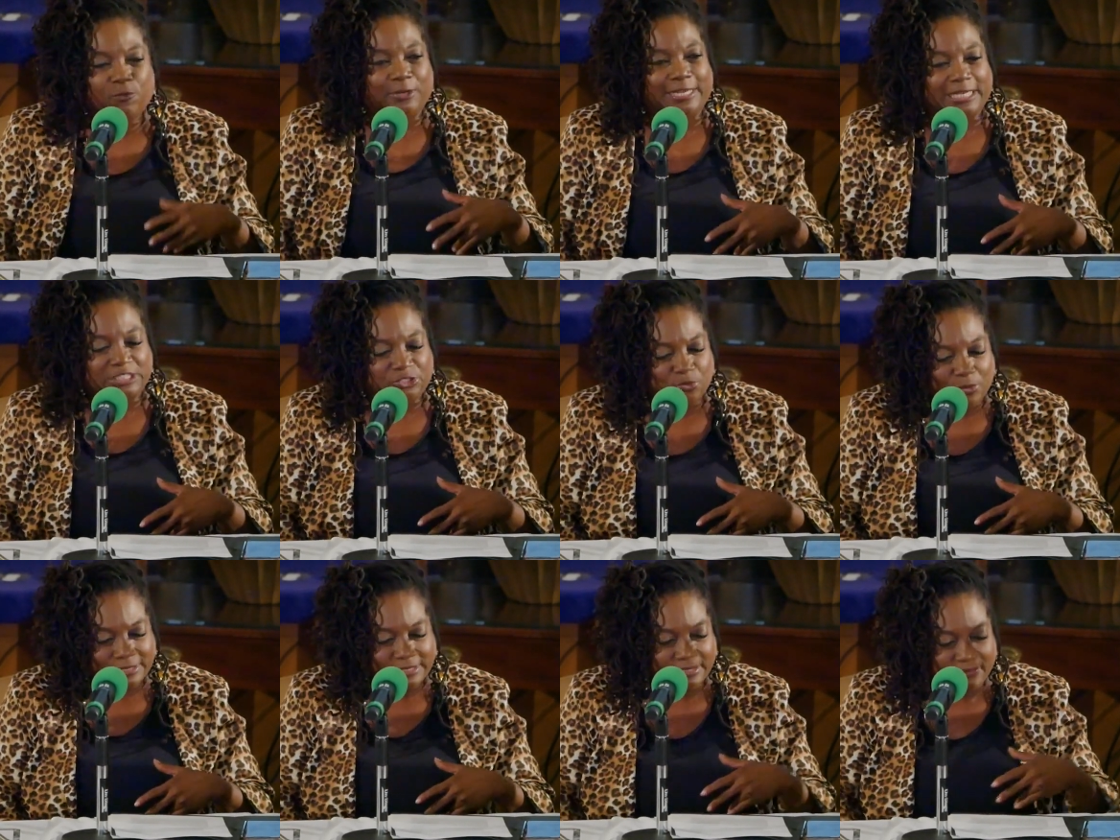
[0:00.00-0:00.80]
for the
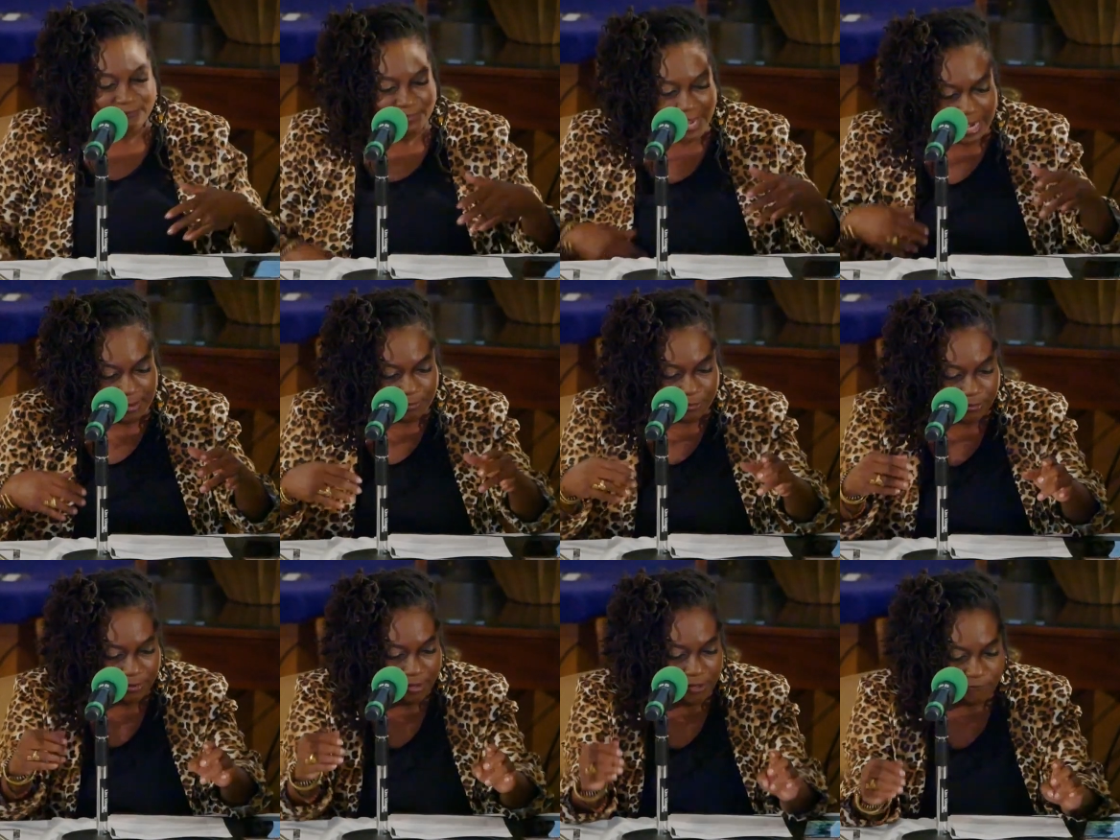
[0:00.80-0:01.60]
extortion of
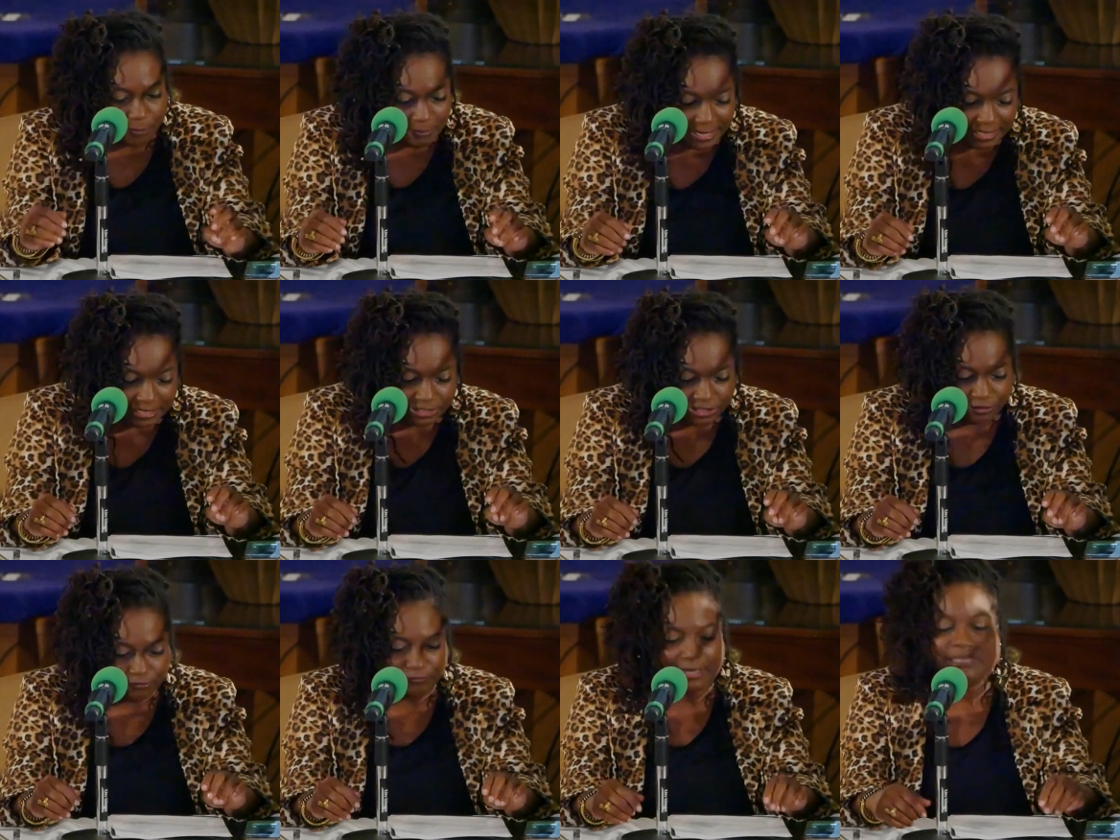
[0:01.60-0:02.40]
labor for many
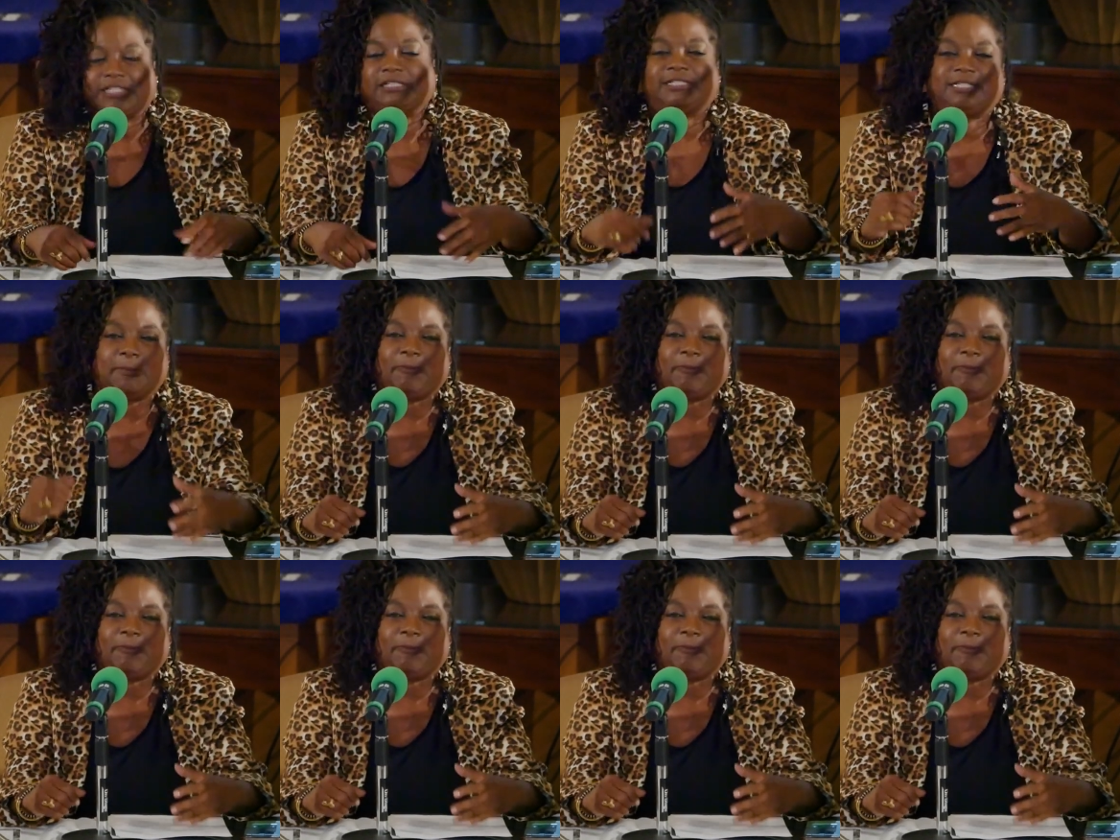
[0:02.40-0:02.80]
generations,